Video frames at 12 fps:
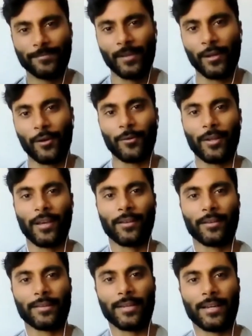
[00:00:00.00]
you know,
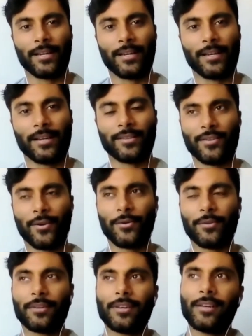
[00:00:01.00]
and
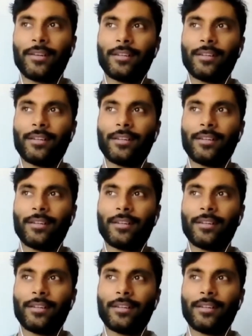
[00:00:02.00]
so